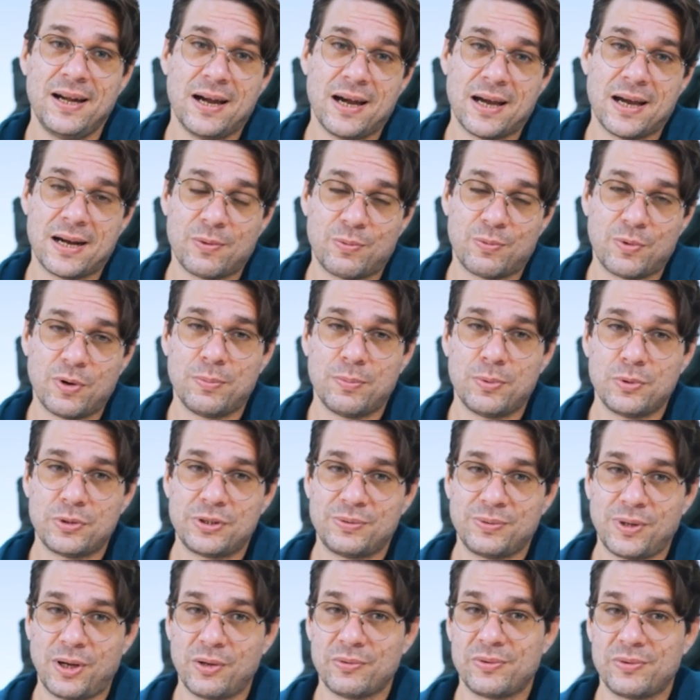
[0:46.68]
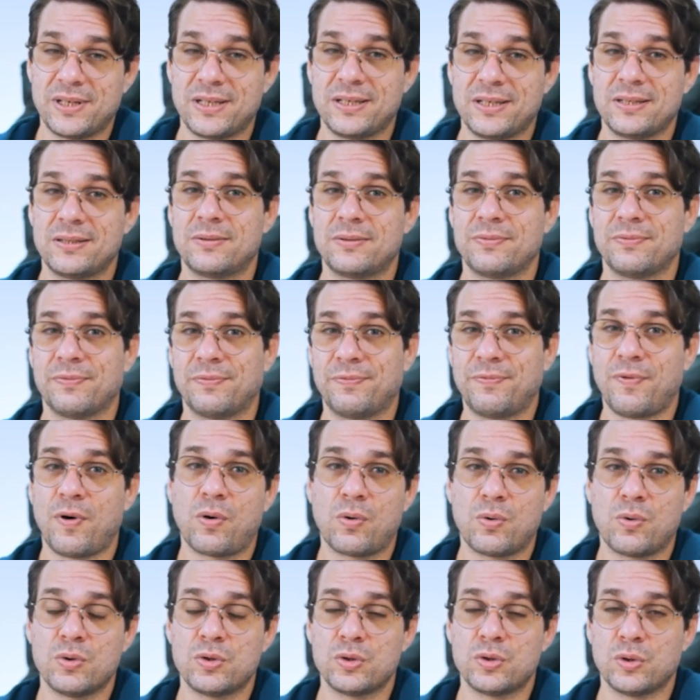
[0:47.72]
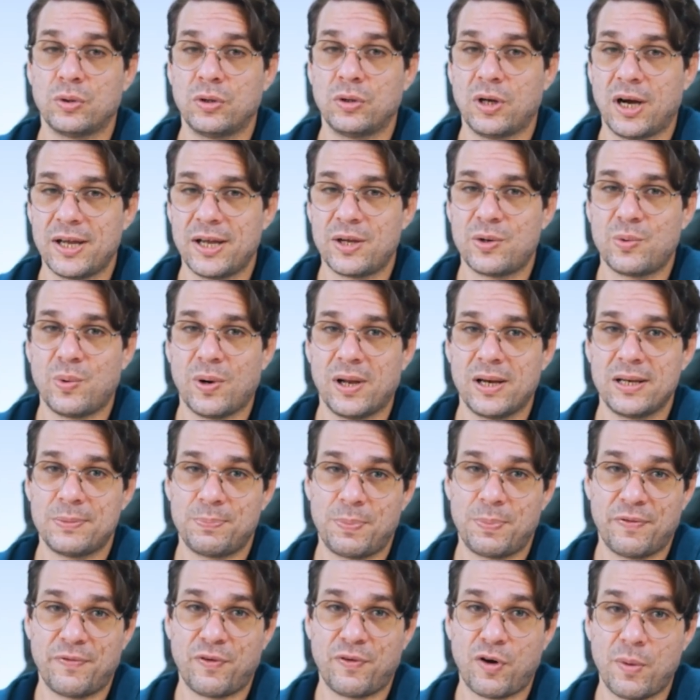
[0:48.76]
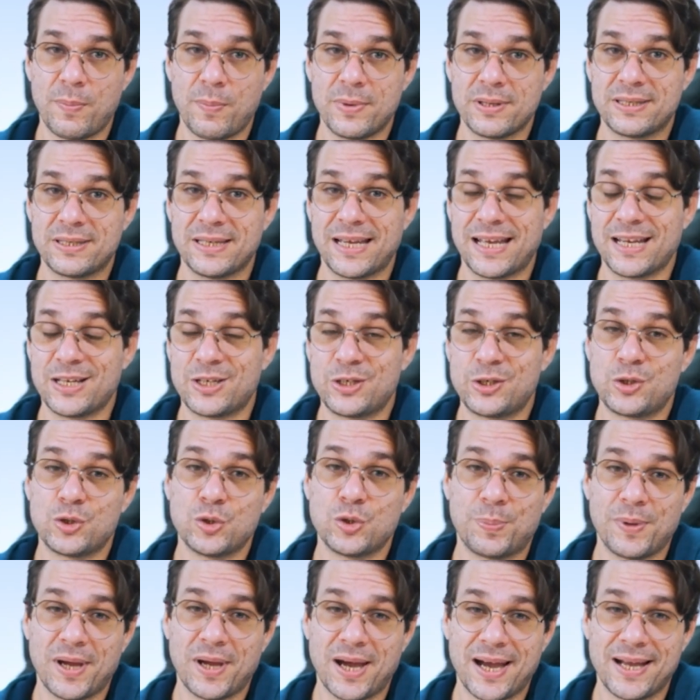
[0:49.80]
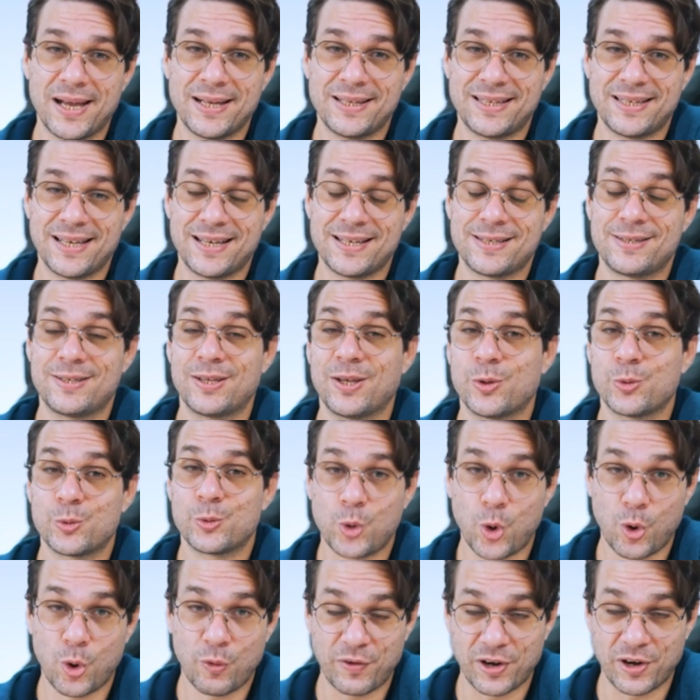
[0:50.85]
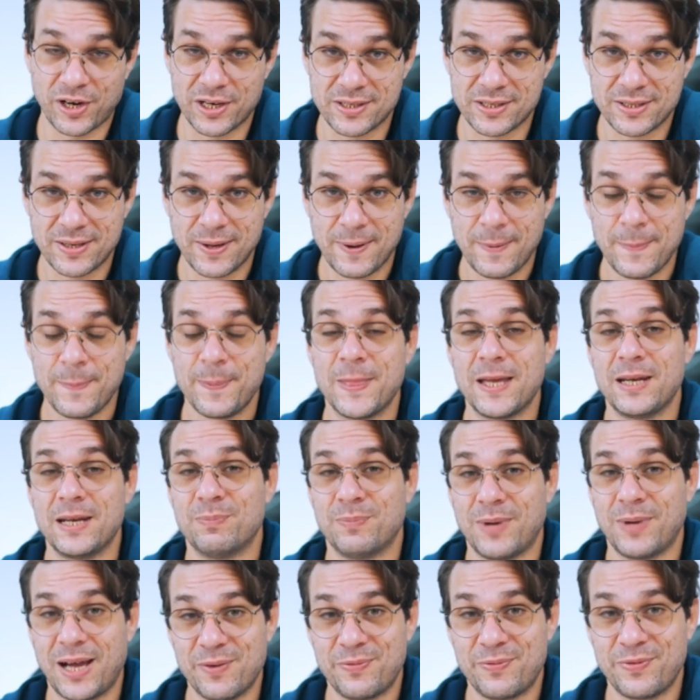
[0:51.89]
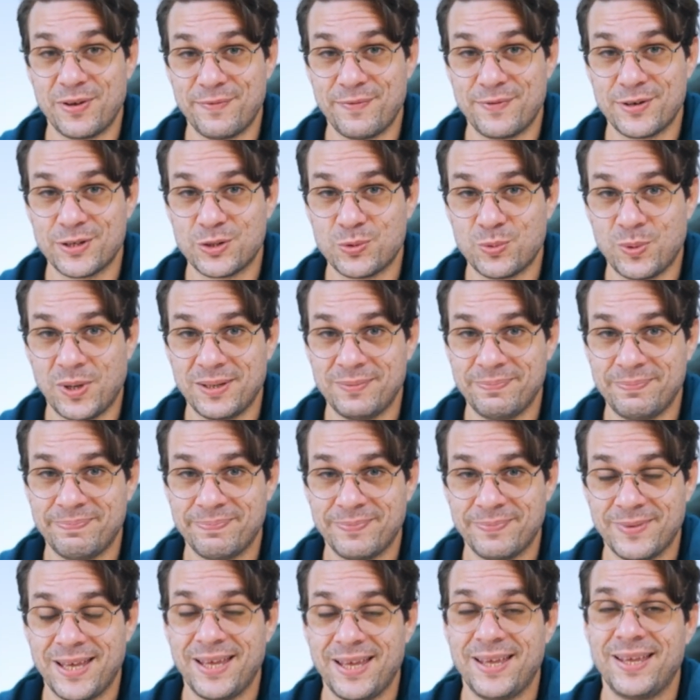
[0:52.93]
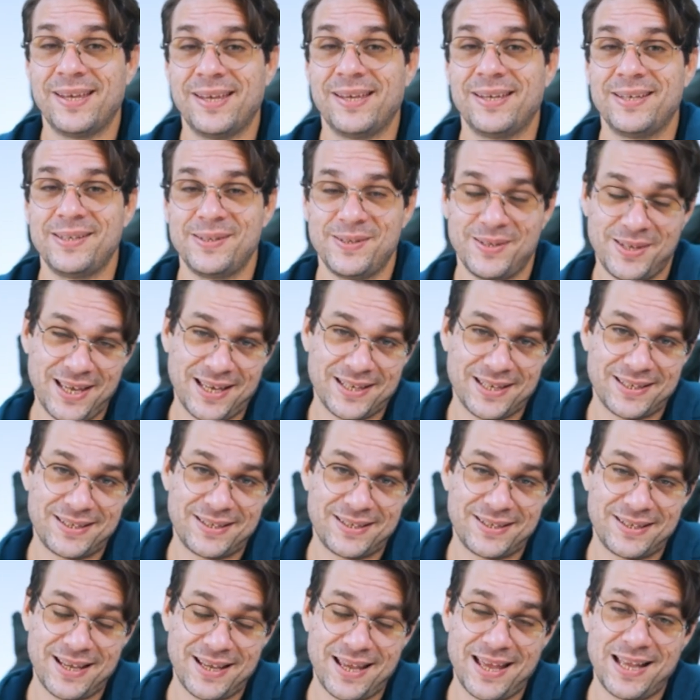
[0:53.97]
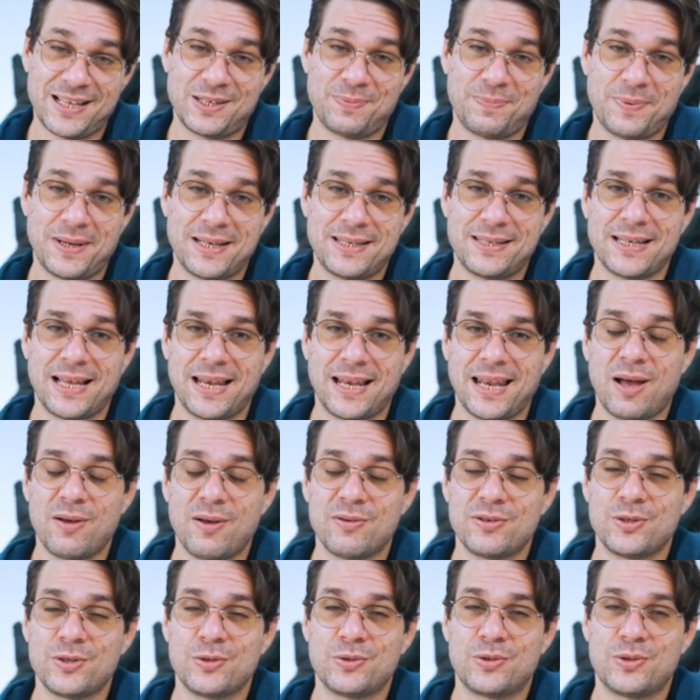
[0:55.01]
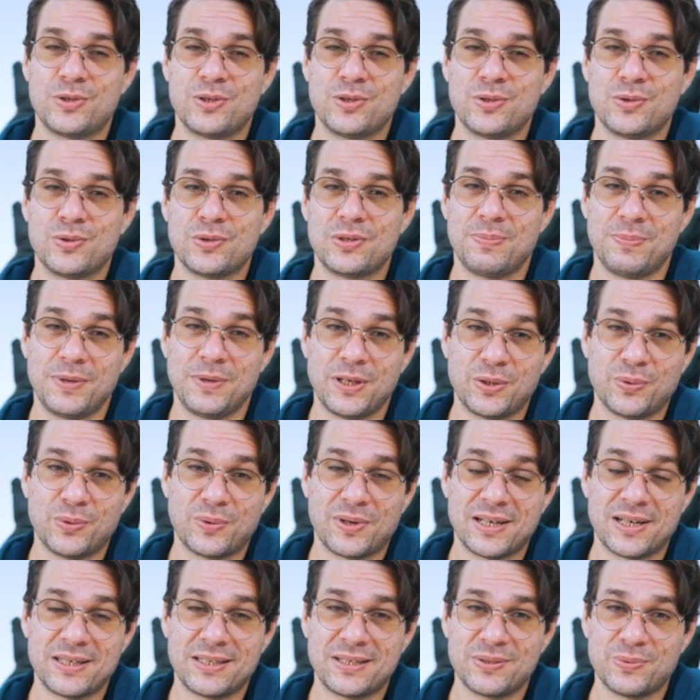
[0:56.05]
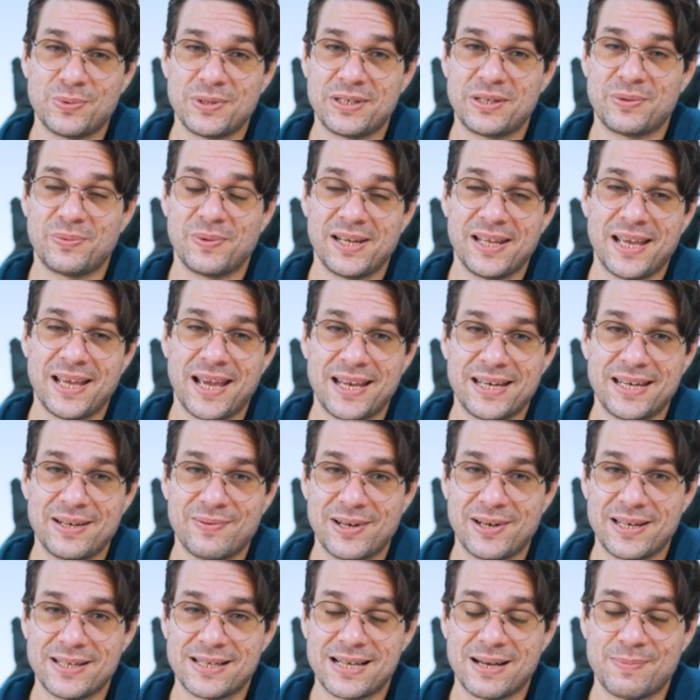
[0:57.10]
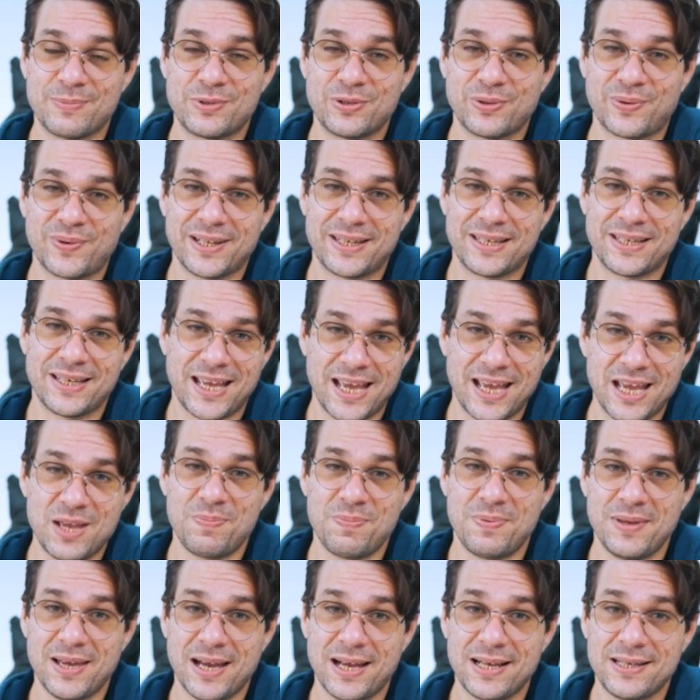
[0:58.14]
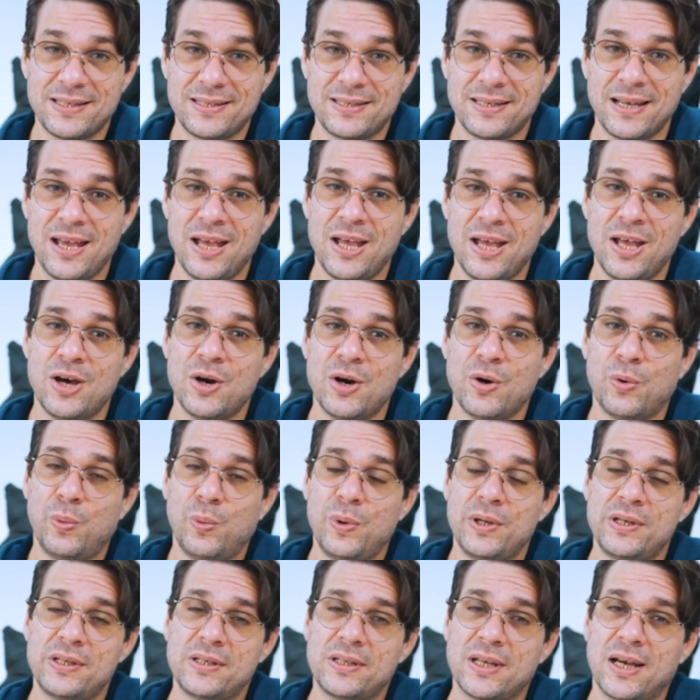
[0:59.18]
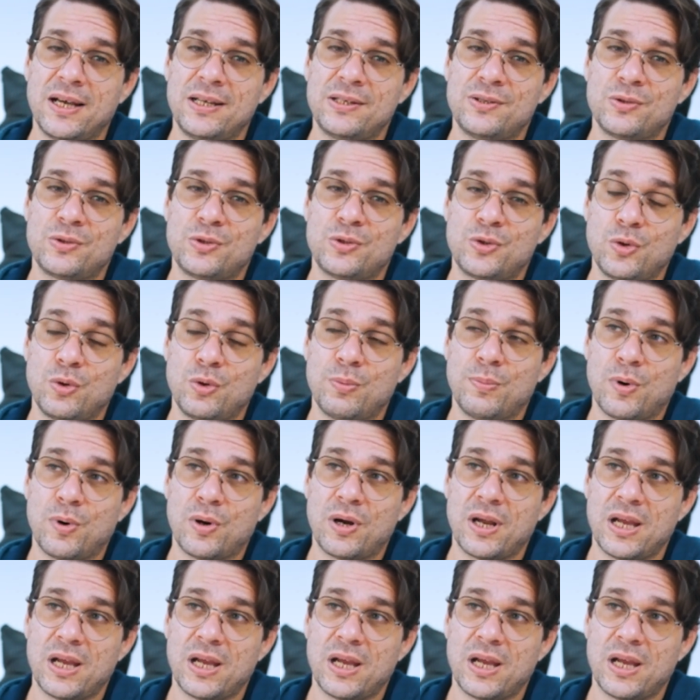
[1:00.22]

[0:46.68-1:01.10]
are robust routing, focus on high quality performance, and super high test coverage. And my favorite one? Yes, Express allows you to use middleware, which really handy when it comes to creating APIs, which ties to two more